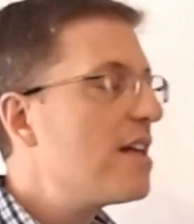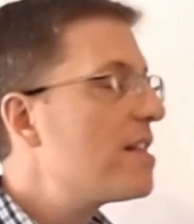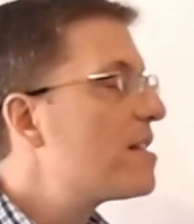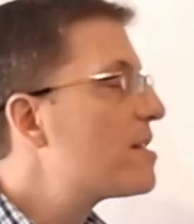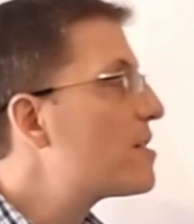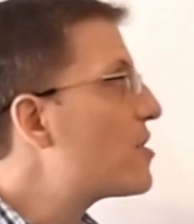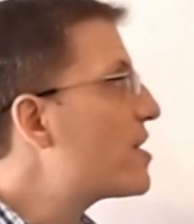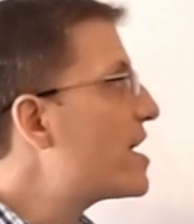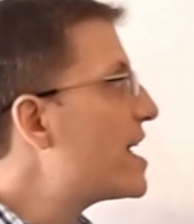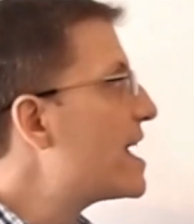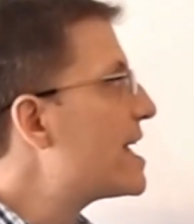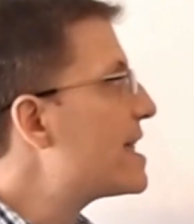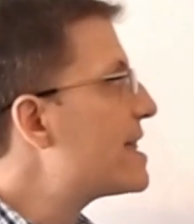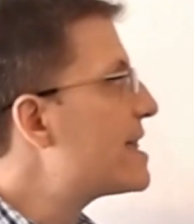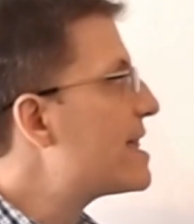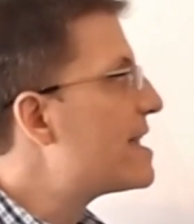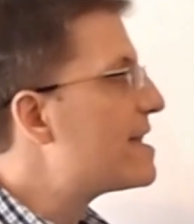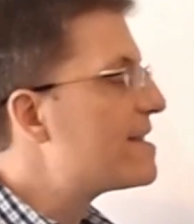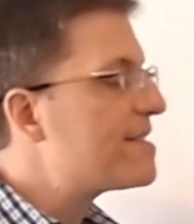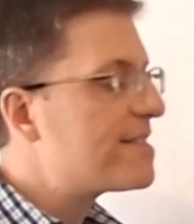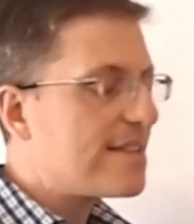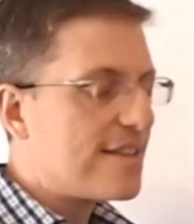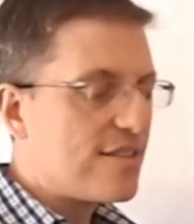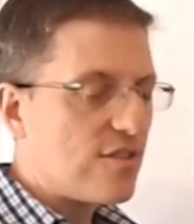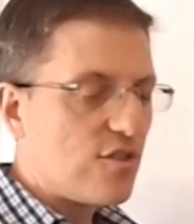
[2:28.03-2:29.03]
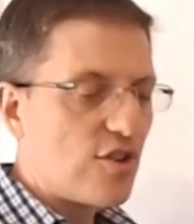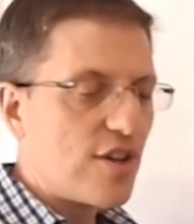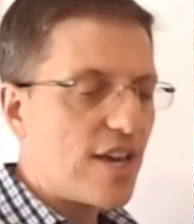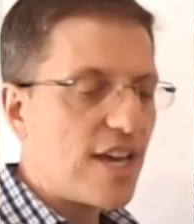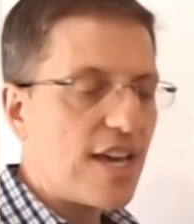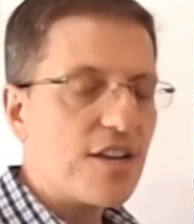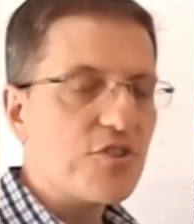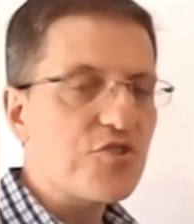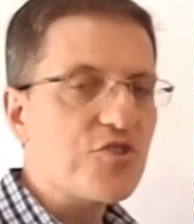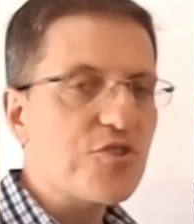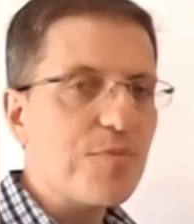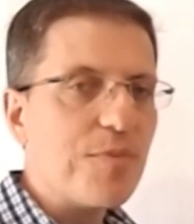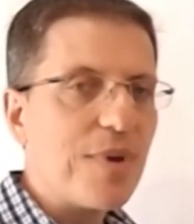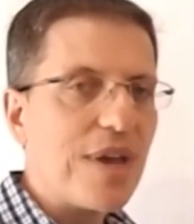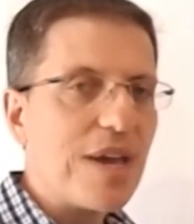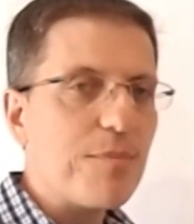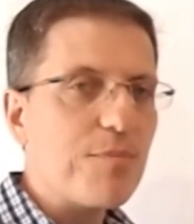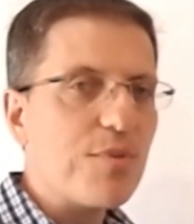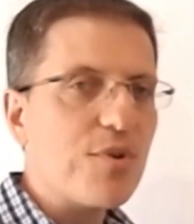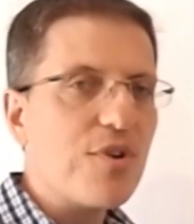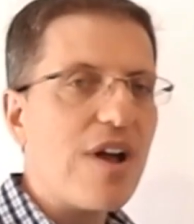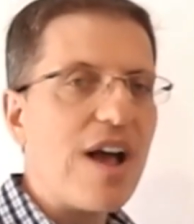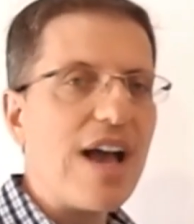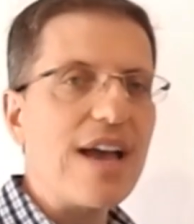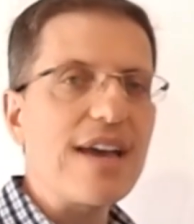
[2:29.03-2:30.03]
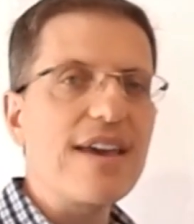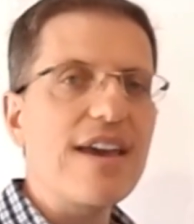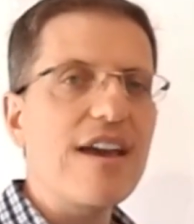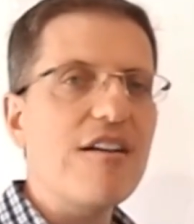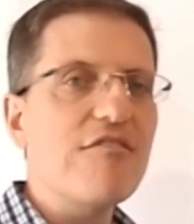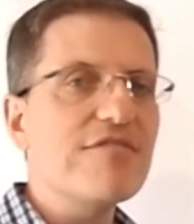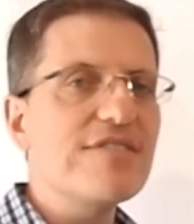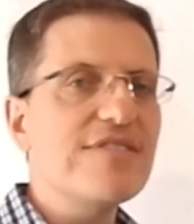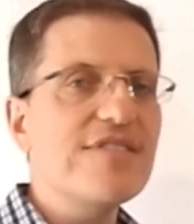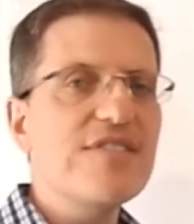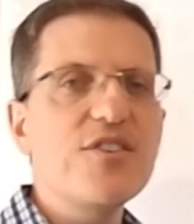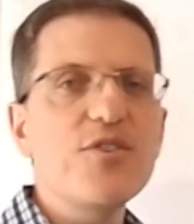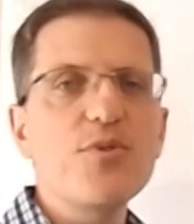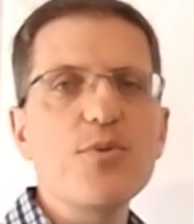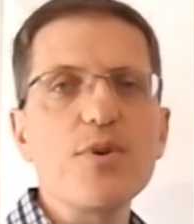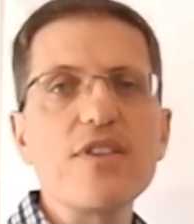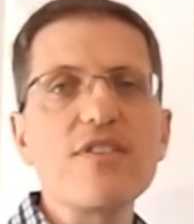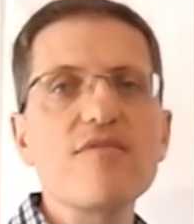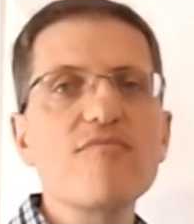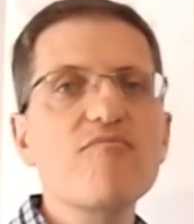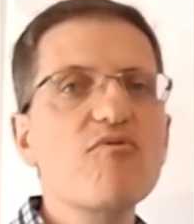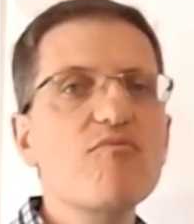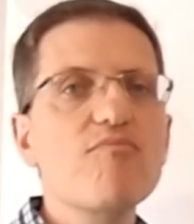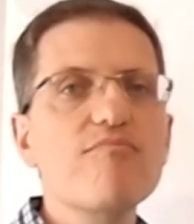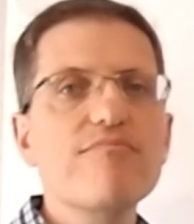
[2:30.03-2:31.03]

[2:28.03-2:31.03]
looking at this and looking at your paper, I guarantee you in